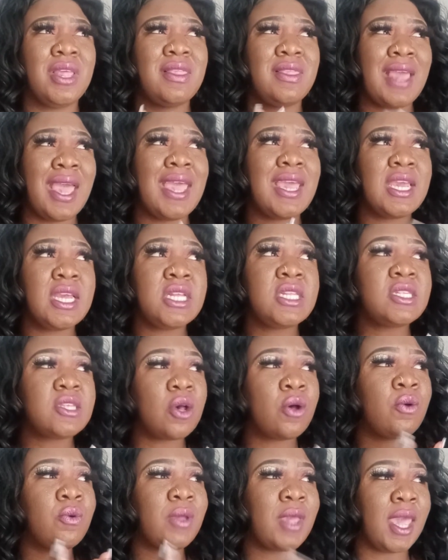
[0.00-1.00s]
that it's
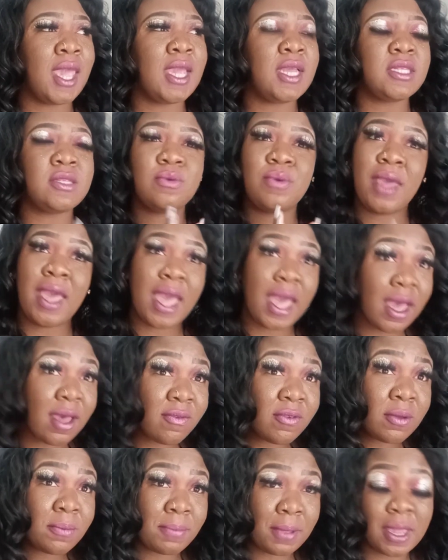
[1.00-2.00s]
okay to
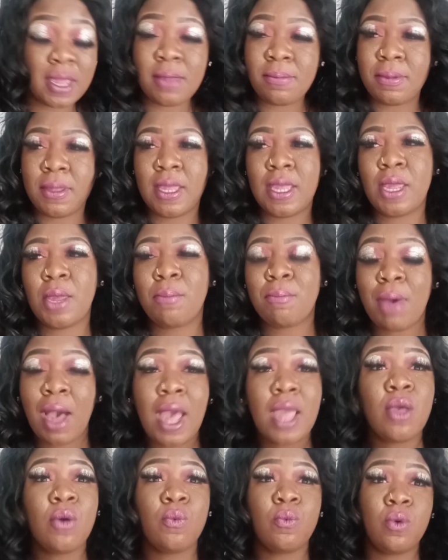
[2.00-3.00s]
have a baby
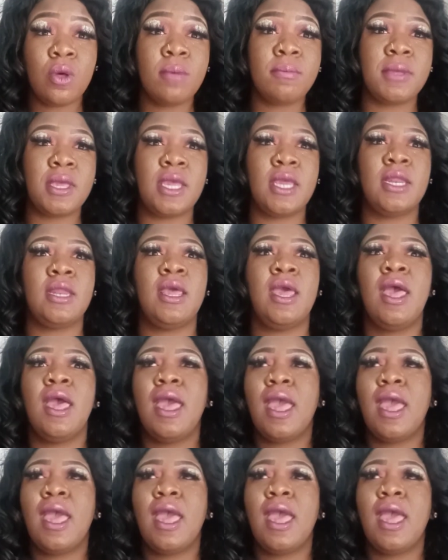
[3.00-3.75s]
by a woman